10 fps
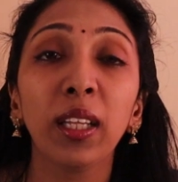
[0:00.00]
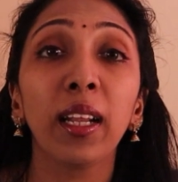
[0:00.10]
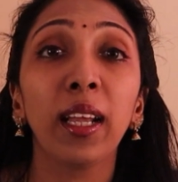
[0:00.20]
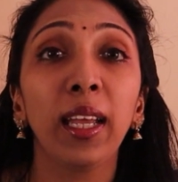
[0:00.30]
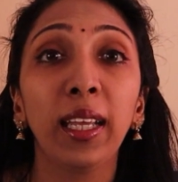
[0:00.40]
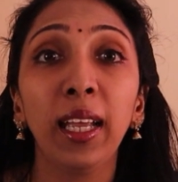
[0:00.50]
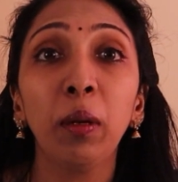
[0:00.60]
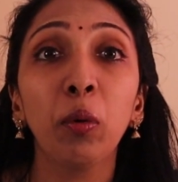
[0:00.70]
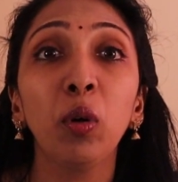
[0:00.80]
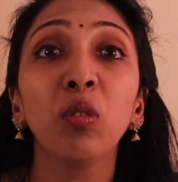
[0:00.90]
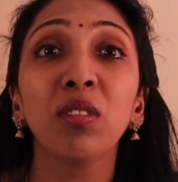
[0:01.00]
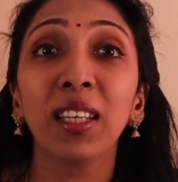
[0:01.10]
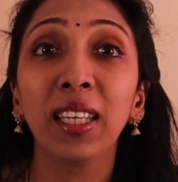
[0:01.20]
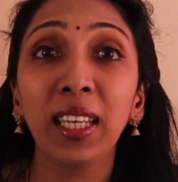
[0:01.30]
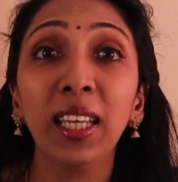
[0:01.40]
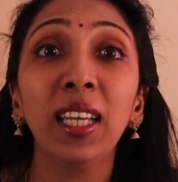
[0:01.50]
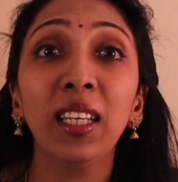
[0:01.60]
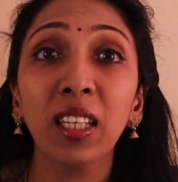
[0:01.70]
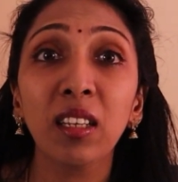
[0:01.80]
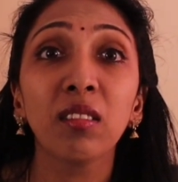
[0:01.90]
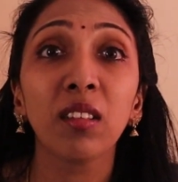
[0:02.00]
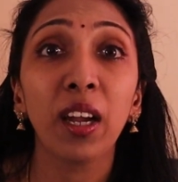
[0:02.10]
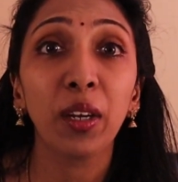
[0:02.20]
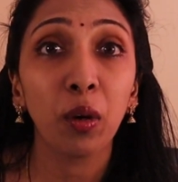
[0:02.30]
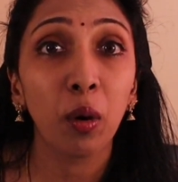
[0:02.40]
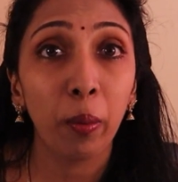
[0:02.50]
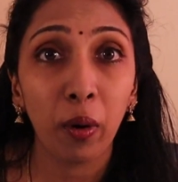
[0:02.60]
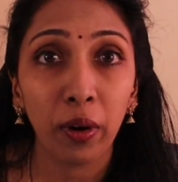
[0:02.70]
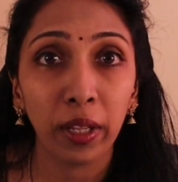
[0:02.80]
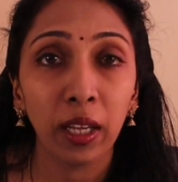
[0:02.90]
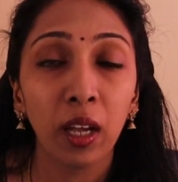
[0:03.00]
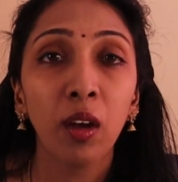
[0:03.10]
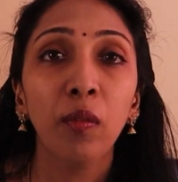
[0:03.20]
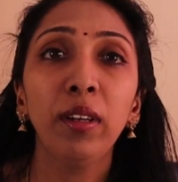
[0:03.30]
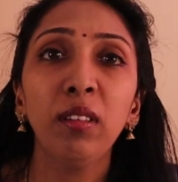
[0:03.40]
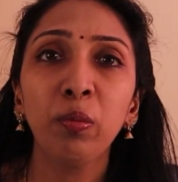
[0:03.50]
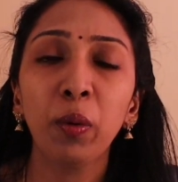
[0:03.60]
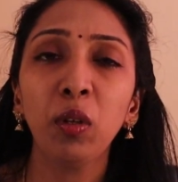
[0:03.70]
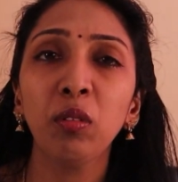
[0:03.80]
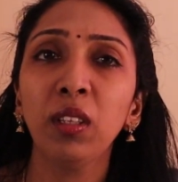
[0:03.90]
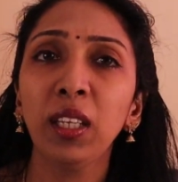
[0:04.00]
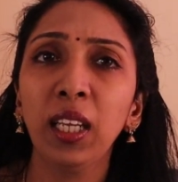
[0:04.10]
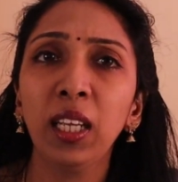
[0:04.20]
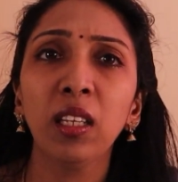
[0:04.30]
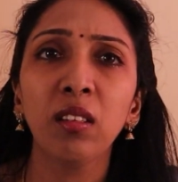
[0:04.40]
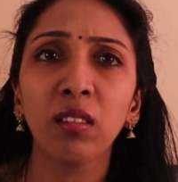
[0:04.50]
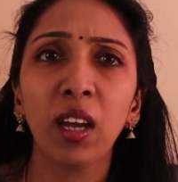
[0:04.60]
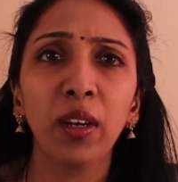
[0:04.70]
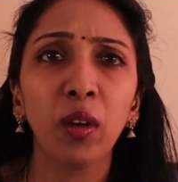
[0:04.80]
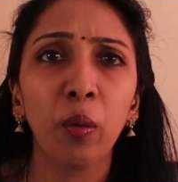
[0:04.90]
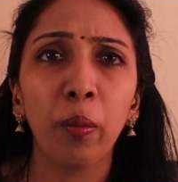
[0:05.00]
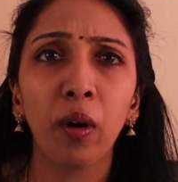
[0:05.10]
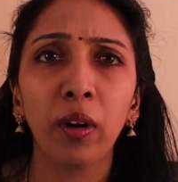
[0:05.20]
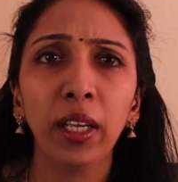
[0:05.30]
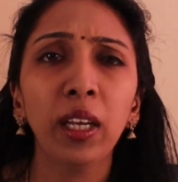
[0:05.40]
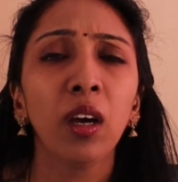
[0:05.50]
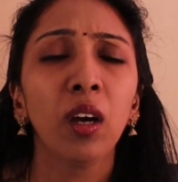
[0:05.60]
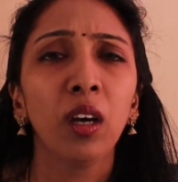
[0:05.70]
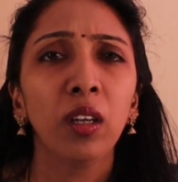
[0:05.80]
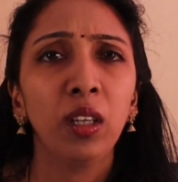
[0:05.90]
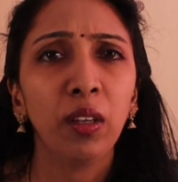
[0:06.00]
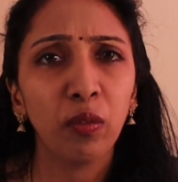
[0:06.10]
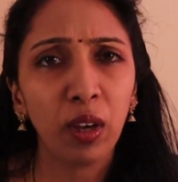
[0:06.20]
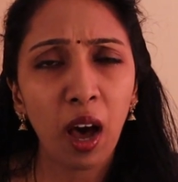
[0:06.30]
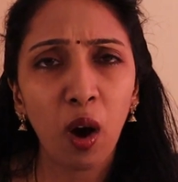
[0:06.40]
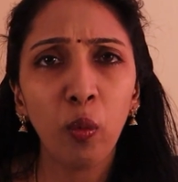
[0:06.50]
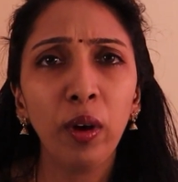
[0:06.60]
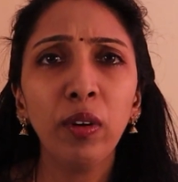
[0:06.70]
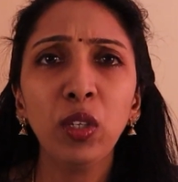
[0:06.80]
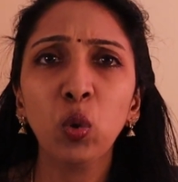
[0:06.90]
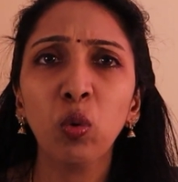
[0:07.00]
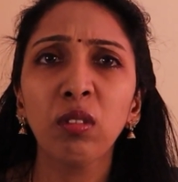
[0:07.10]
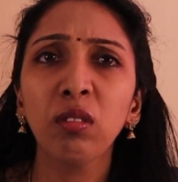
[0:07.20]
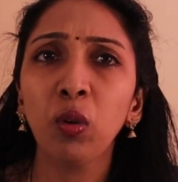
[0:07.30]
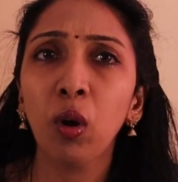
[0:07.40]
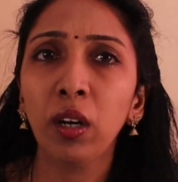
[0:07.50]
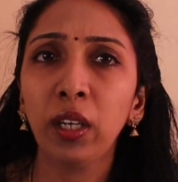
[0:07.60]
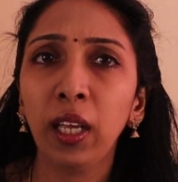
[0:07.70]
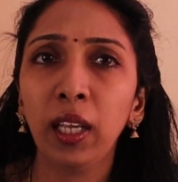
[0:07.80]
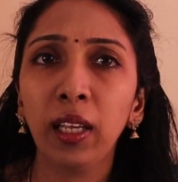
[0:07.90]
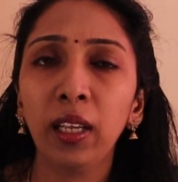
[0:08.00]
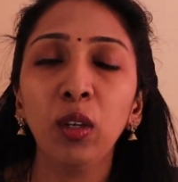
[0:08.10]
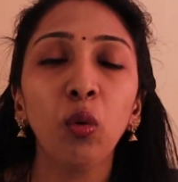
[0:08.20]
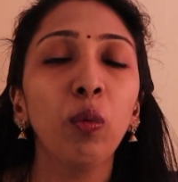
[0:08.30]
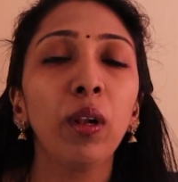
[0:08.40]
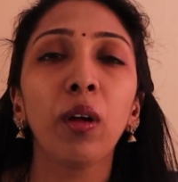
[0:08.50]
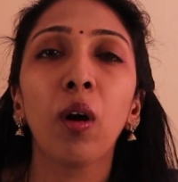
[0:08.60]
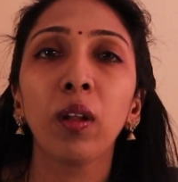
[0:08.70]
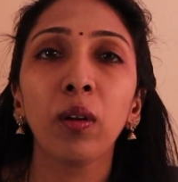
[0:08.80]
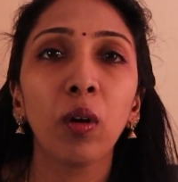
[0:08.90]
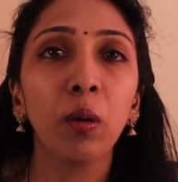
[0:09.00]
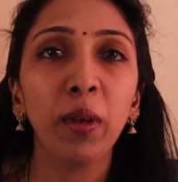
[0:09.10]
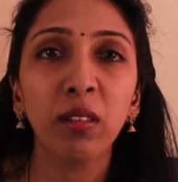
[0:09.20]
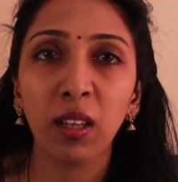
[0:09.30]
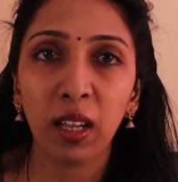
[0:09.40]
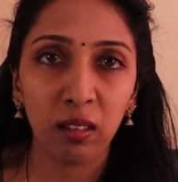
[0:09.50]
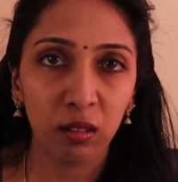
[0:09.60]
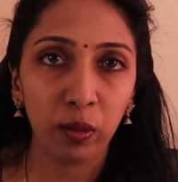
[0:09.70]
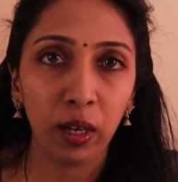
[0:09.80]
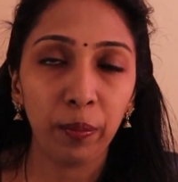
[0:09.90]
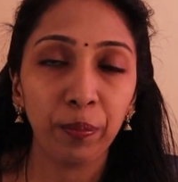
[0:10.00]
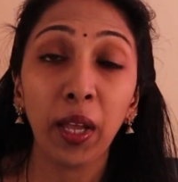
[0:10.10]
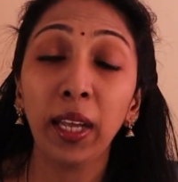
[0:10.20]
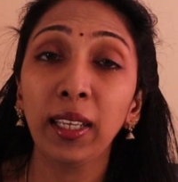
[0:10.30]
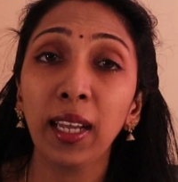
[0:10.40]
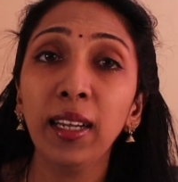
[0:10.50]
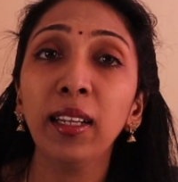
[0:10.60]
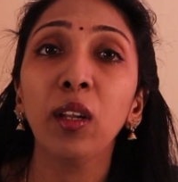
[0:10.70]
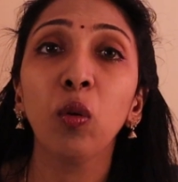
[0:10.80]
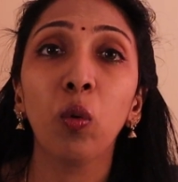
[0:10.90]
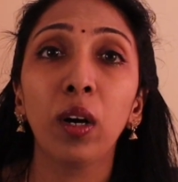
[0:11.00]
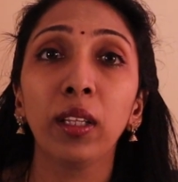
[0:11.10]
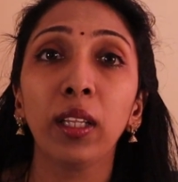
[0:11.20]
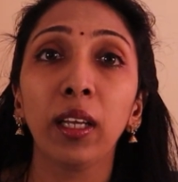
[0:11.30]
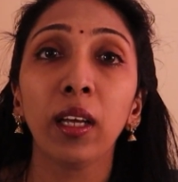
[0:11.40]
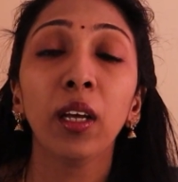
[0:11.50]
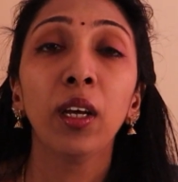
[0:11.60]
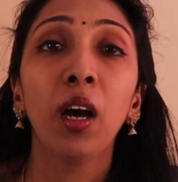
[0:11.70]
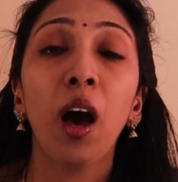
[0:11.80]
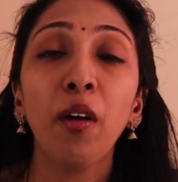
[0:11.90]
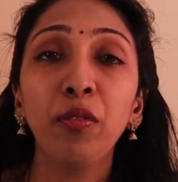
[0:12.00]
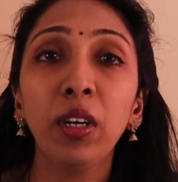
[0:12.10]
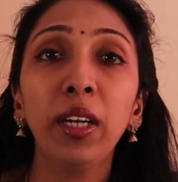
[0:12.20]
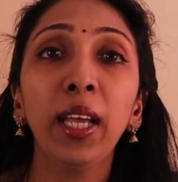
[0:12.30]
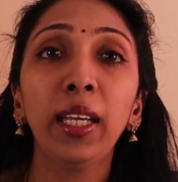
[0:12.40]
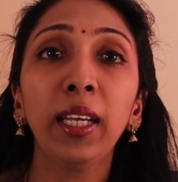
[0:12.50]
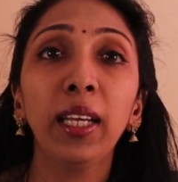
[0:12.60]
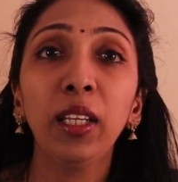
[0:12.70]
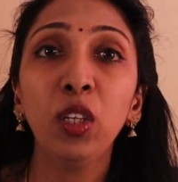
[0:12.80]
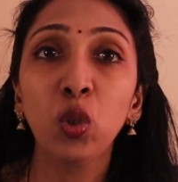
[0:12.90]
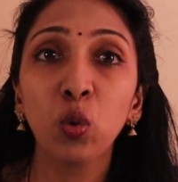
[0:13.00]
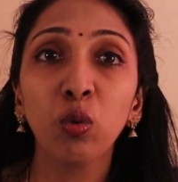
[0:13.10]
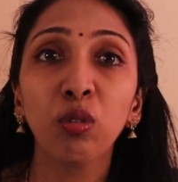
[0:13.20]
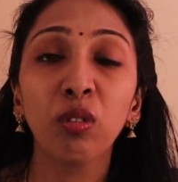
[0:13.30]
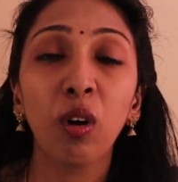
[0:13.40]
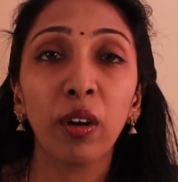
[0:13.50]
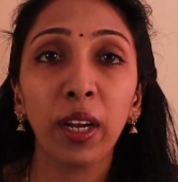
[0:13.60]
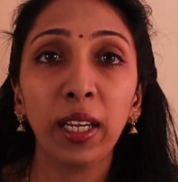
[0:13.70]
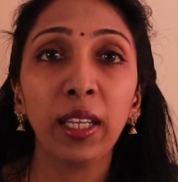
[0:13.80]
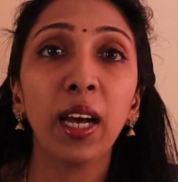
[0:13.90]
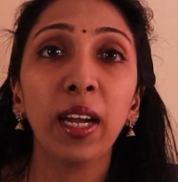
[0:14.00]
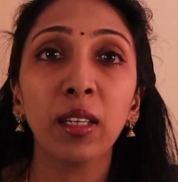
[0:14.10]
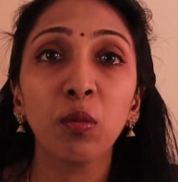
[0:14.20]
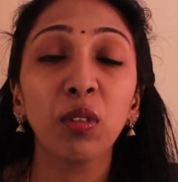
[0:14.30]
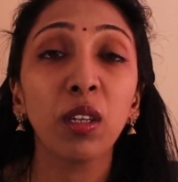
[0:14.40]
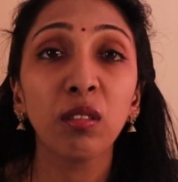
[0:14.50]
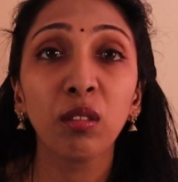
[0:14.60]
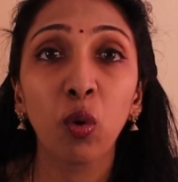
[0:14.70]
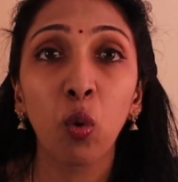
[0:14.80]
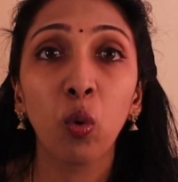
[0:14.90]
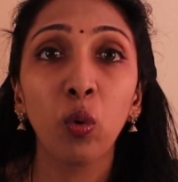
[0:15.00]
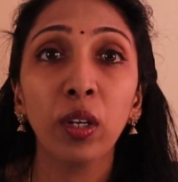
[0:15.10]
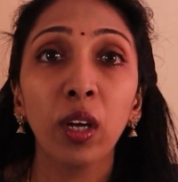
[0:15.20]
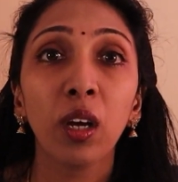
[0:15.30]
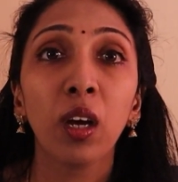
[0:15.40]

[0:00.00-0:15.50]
they are again producing heat inside your body. When it is producing heat inside your body, however juices you are taking, you will not at all be satisfied. I can tell you one thing. After taking any juice or any items that is cold